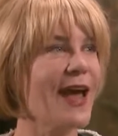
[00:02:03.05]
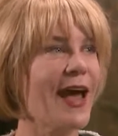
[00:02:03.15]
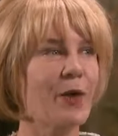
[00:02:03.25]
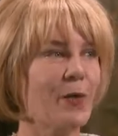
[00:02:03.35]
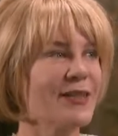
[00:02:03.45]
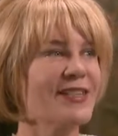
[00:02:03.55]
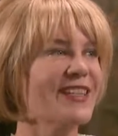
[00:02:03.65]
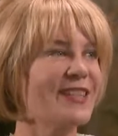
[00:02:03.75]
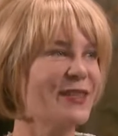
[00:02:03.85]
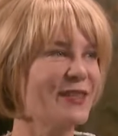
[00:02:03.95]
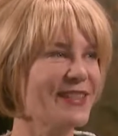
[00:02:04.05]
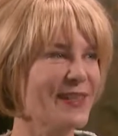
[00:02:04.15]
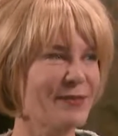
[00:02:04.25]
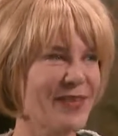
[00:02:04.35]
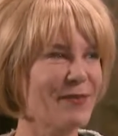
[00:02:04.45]
And it wasn't until
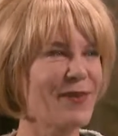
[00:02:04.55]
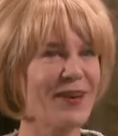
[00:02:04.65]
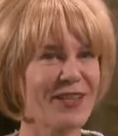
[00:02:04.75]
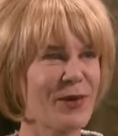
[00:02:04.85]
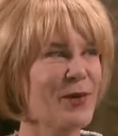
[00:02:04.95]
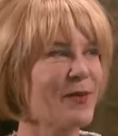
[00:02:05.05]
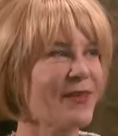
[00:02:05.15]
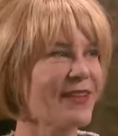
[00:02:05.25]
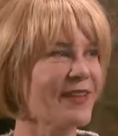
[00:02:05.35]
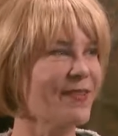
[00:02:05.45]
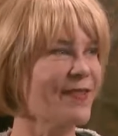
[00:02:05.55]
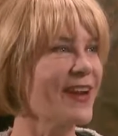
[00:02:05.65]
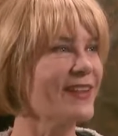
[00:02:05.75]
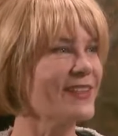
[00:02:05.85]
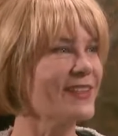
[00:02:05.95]
September, October that they
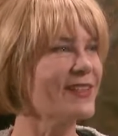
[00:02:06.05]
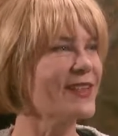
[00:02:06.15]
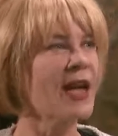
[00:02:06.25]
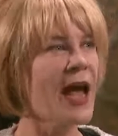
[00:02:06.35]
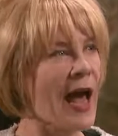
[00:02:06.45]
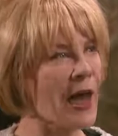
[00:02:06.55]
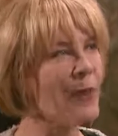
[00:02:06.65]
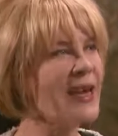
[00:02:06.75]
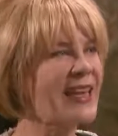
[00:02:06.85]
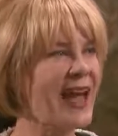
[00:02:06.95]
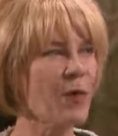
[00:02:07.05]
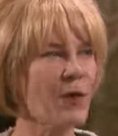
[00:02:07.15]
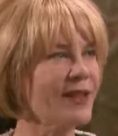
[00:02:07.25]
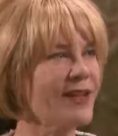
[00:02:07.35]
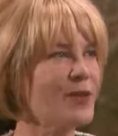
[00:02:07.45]
finally started saying, how do I get
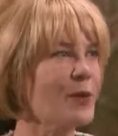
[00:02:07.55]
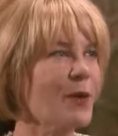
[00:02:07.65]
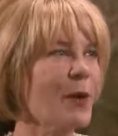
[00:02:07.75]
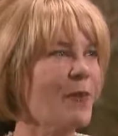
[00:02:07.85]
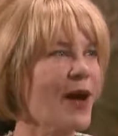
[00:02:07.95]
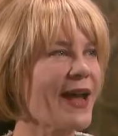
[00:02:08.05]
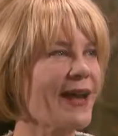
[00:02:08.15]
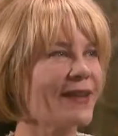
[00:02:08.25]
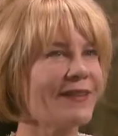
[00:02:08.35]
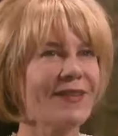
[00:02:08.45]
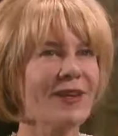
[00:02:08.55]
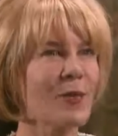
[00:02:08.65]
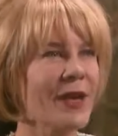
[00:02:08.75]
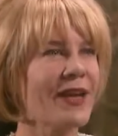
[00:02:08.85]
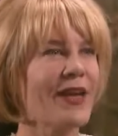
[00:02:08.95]
one of these? Where do I buy it? And you're like,
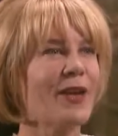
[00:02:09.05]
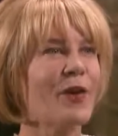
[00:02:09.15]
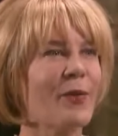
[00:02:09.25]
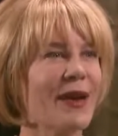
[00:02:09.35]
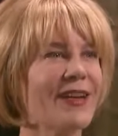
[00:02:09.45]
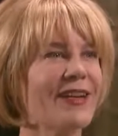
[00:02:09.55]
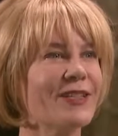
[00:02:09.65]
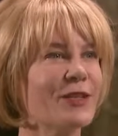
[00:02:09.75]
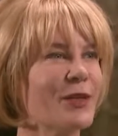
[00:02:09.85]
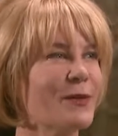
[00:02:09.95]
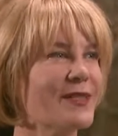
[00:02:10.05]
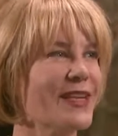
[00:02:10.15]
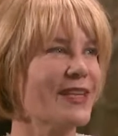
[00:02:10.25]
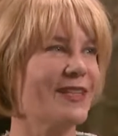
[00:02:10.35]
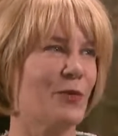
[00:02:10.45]
wait, you waited until it was
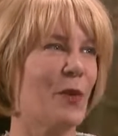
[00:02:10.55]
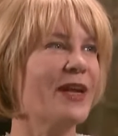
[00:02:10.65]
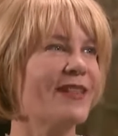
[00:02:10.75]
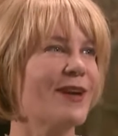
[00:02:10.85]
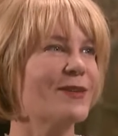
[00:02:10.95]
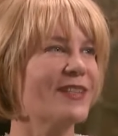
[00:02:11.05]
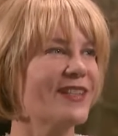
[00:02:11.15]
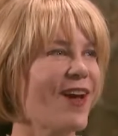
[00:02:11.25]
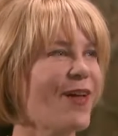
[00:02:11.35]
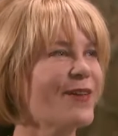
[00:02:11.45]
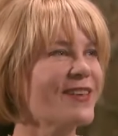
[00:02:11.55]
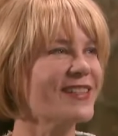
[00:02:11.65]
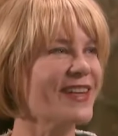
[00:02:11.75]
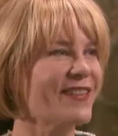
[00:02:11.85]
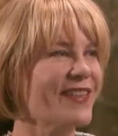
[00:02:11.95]
like
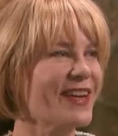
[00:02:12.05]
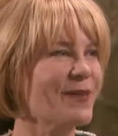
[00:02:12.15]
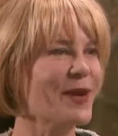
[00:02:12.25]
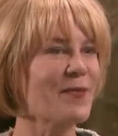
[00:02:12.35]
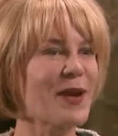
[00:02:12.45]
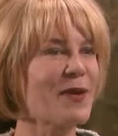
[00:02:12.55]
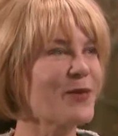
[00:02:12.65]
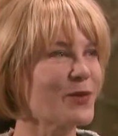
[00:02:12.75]
$20,000 to even think about buying?